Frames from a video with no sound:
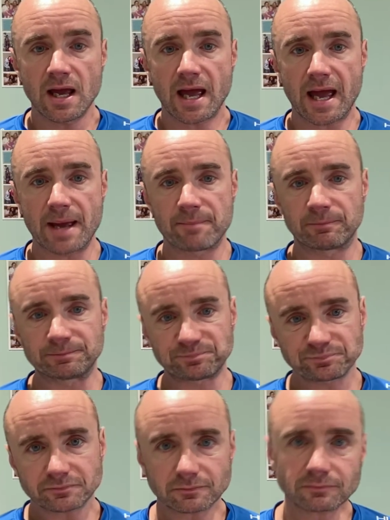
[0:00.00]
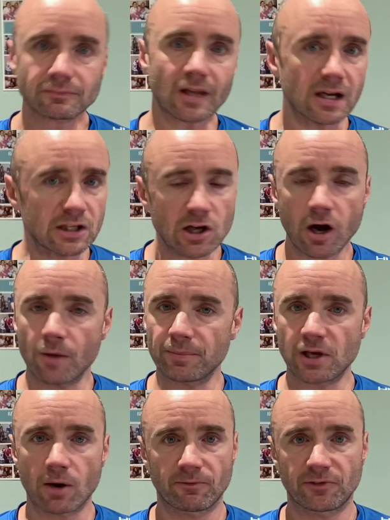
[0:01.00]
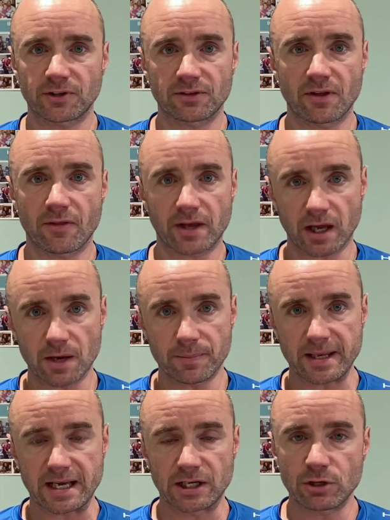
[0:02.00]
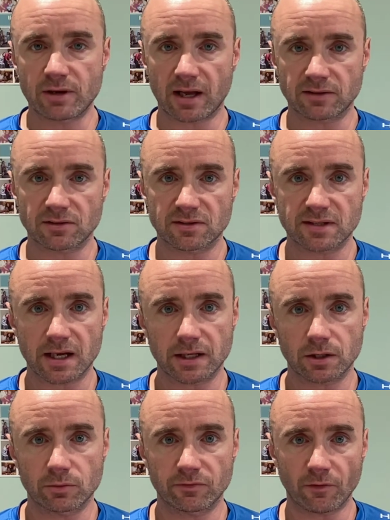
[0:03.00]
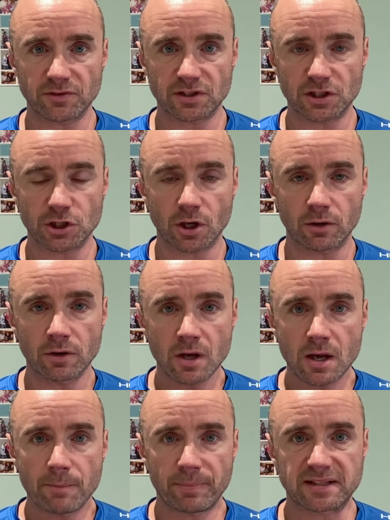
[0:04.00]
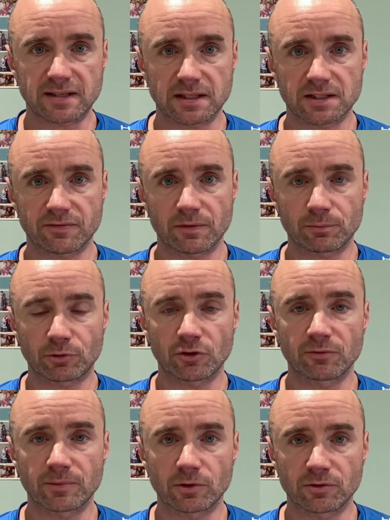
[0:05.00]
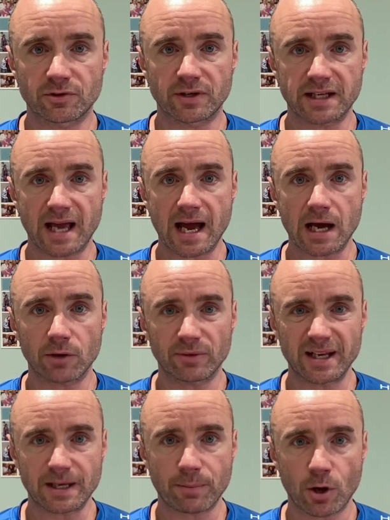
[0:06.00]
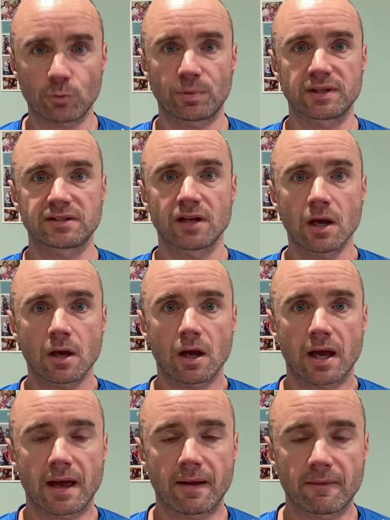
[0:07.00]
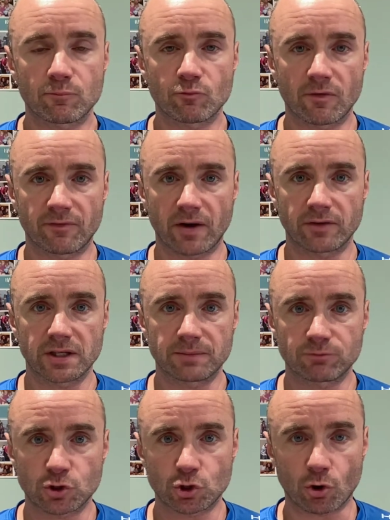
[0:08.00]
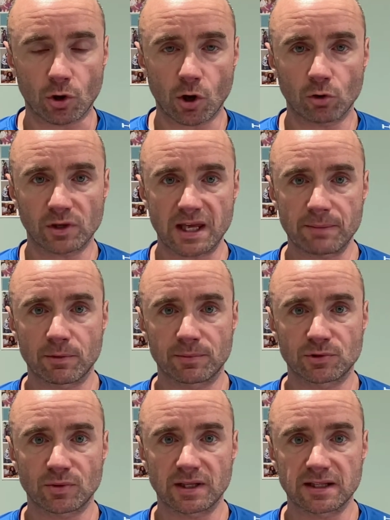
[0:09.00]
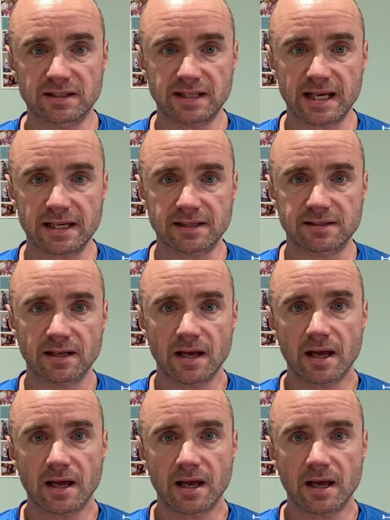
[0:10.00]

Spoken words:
Can't be confident that they're going to beat a Newcastle side who have obviously shown big signs of improvement under Eddie Howe. Nick Pope is a very strong goalkeeper between the sticks.